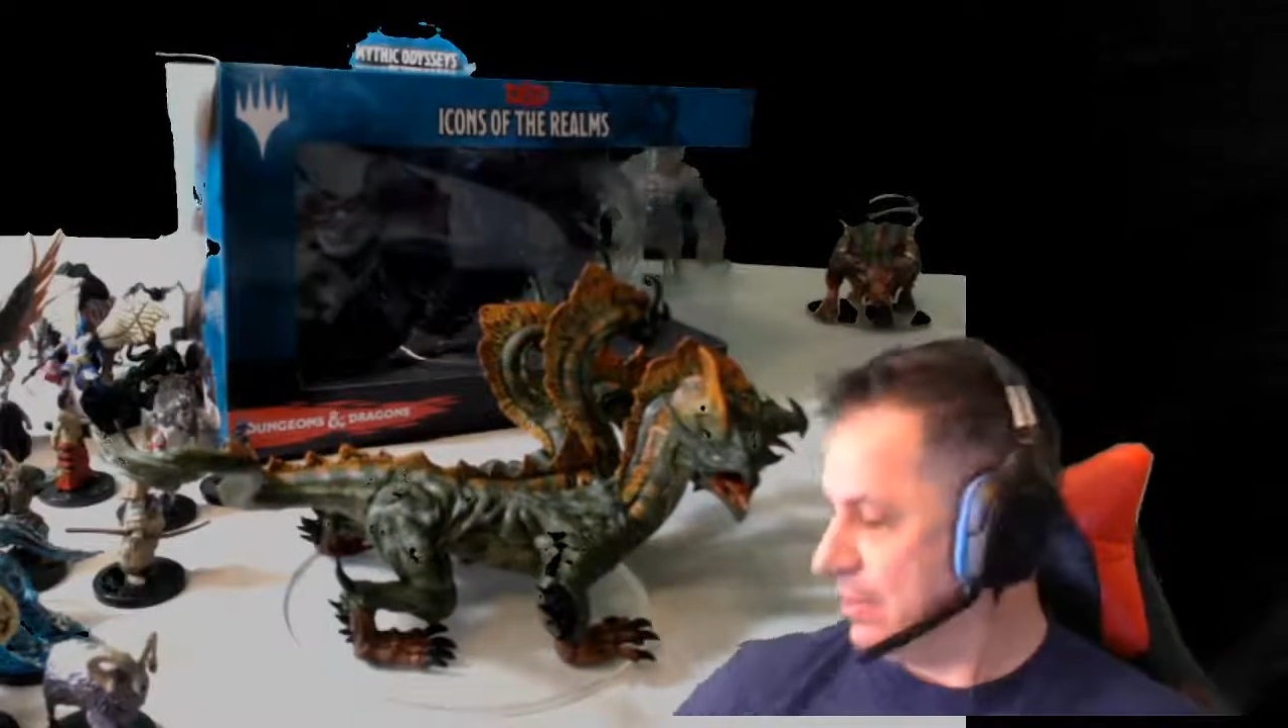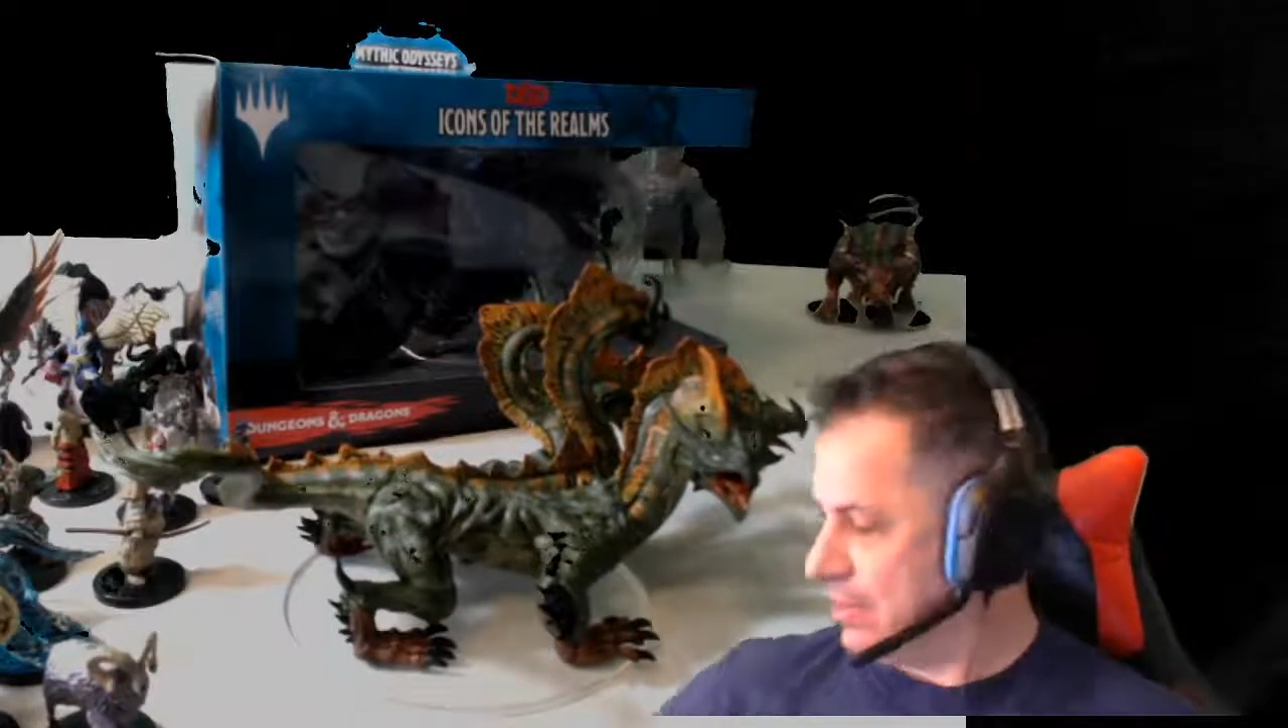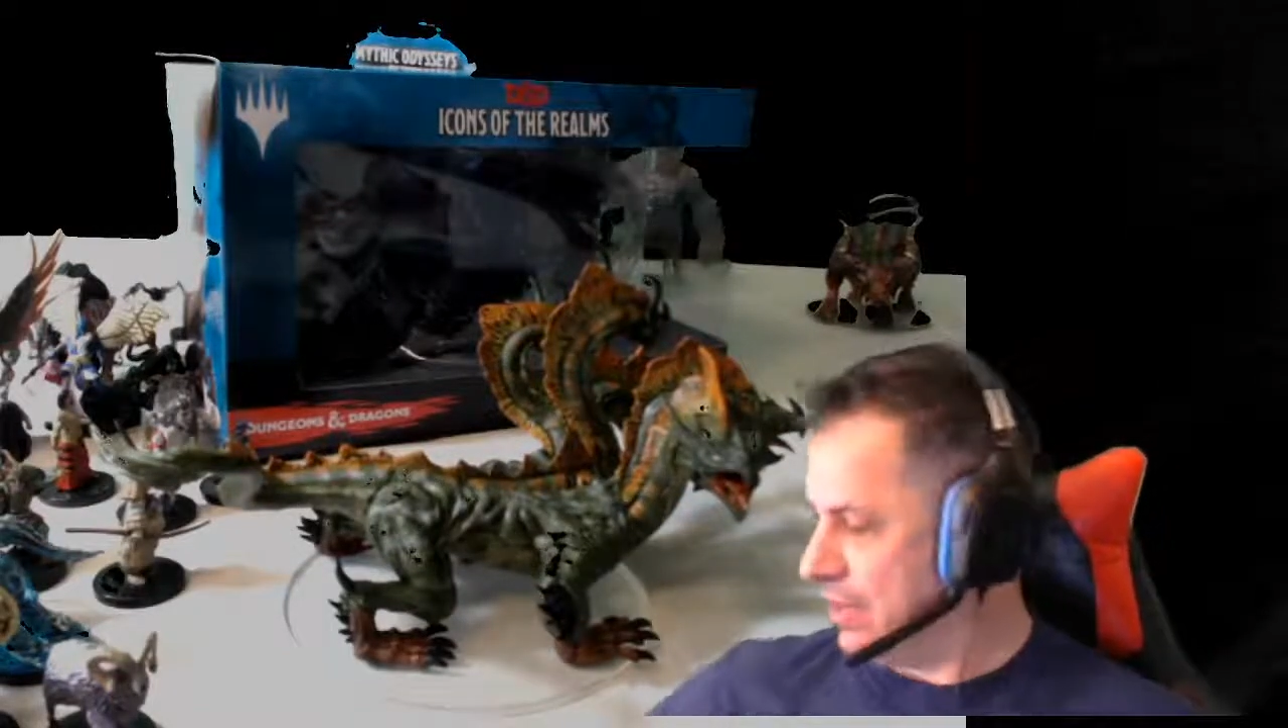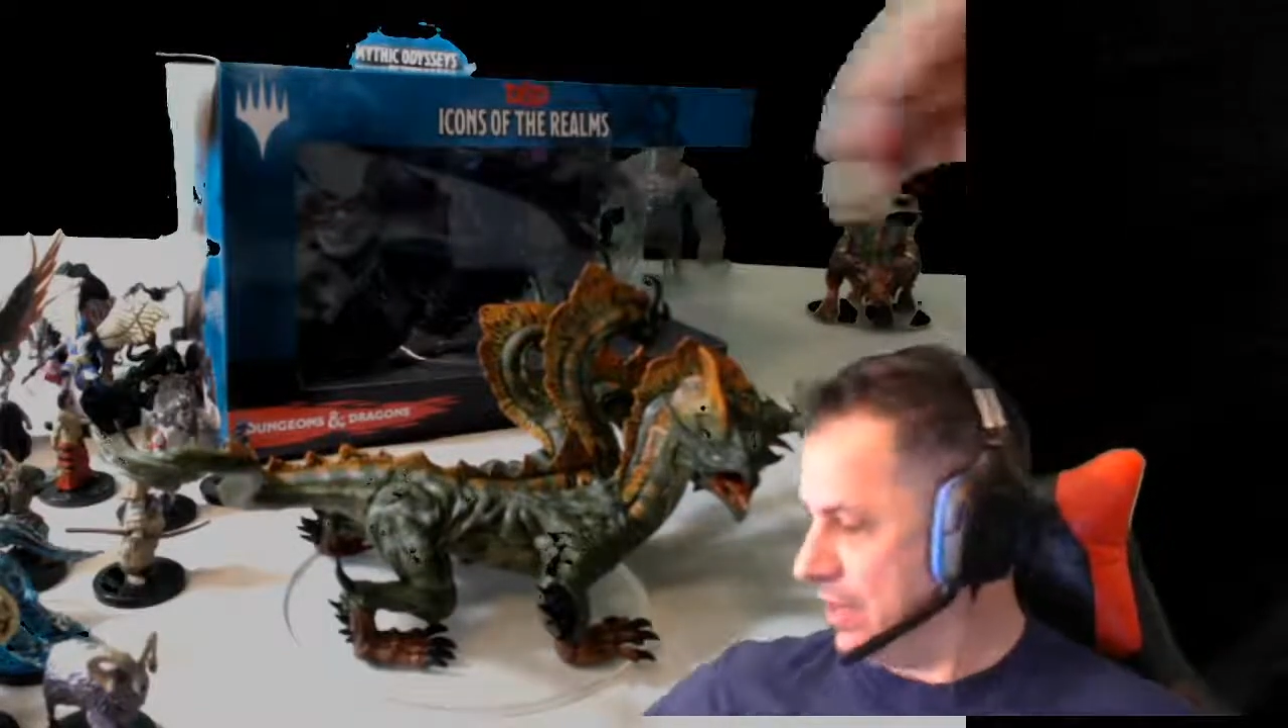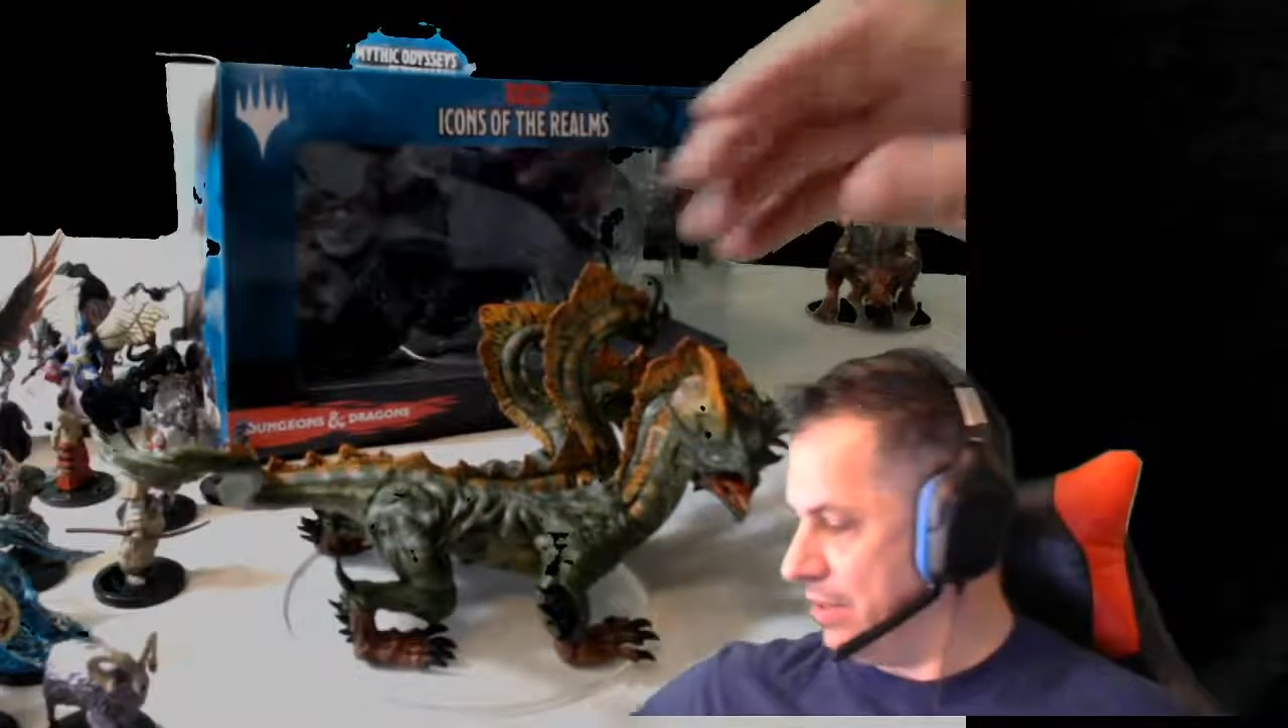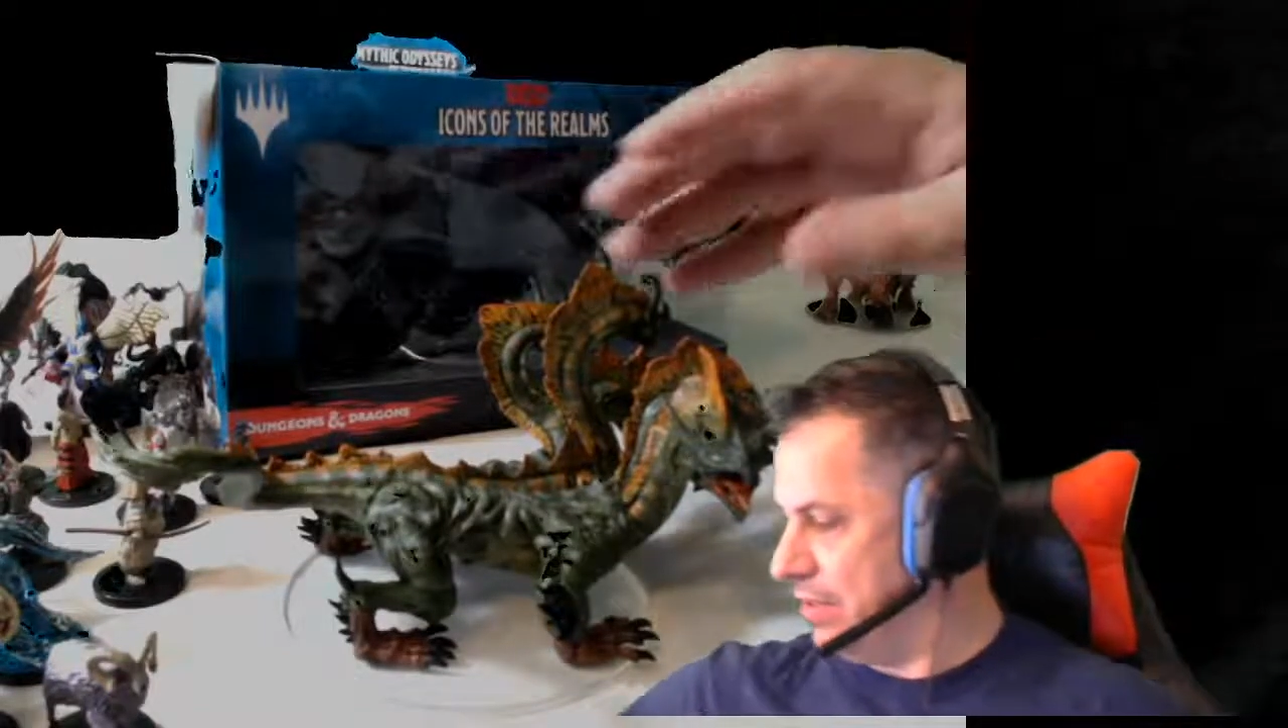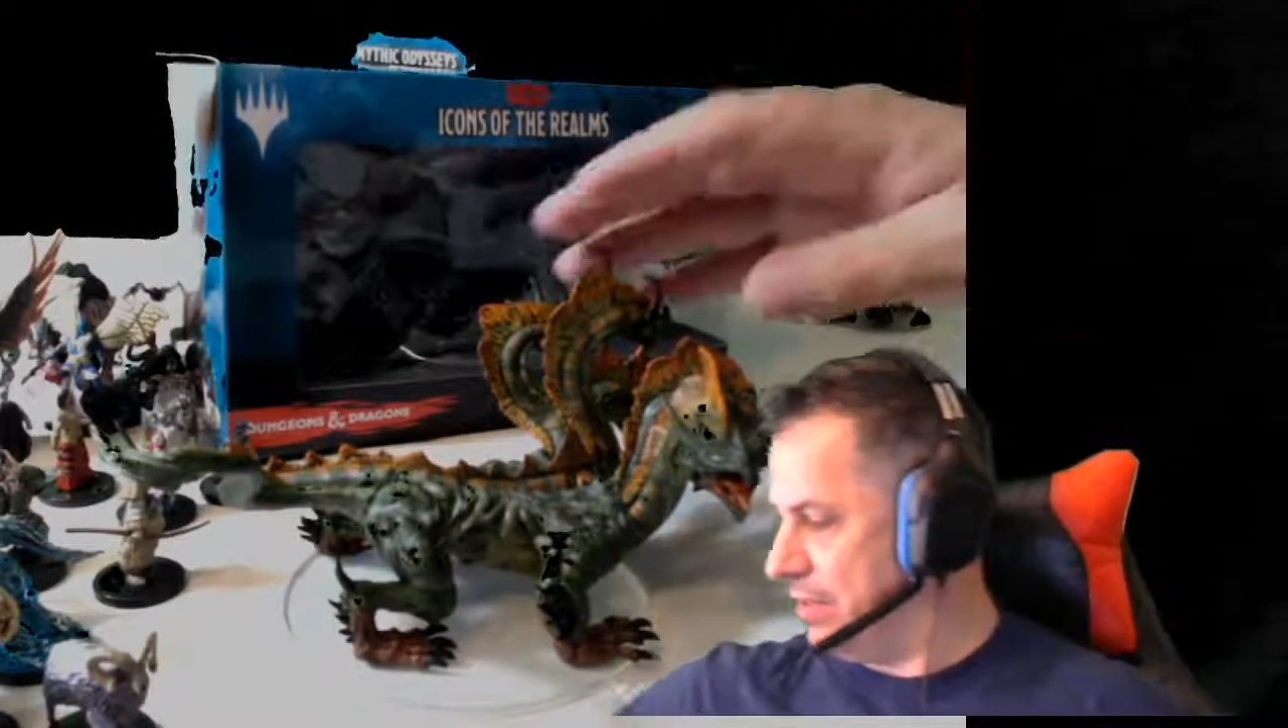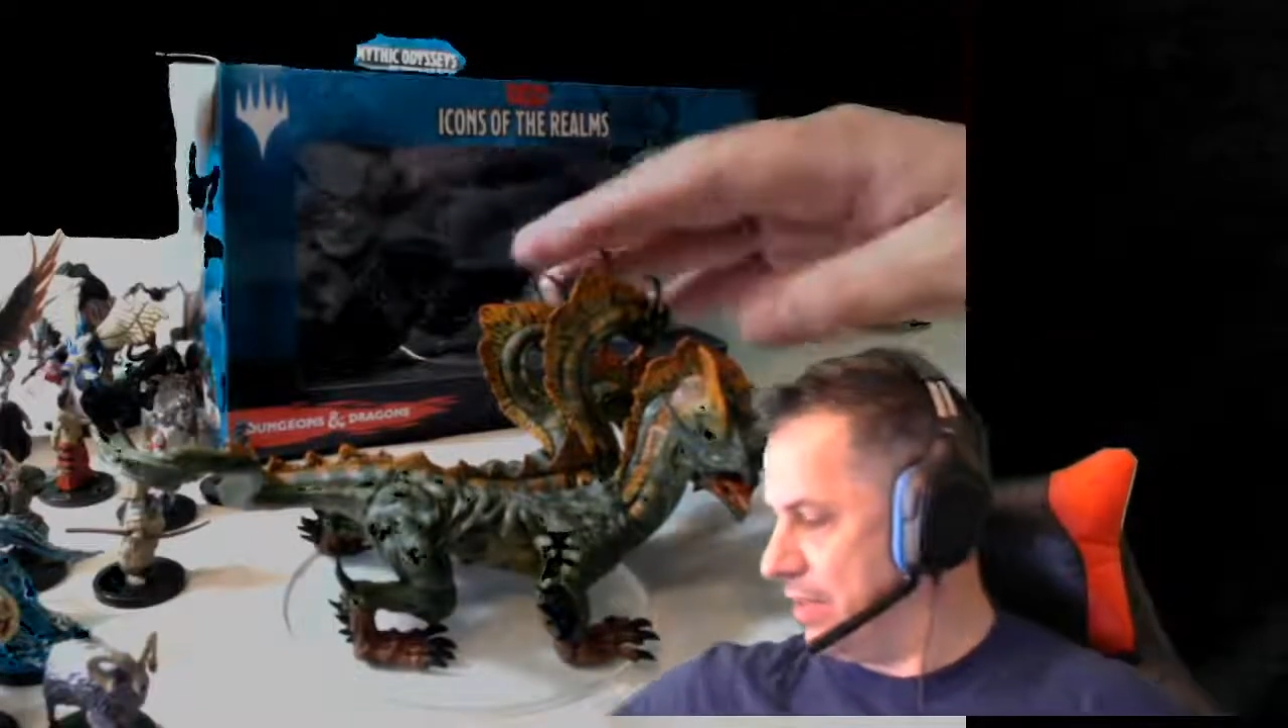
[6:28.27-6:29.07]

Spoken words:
So